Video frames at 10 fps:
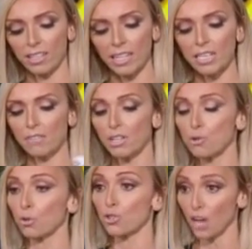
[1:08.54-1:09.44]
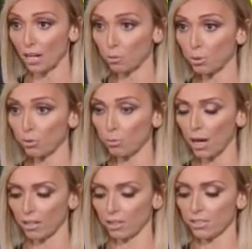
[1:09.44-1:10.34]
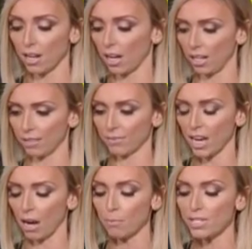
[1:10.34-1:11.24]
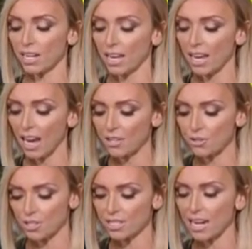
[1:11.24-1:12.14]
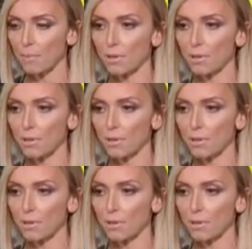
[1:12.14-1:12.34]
individual shatterproof bottles, uh, cups, and you just snap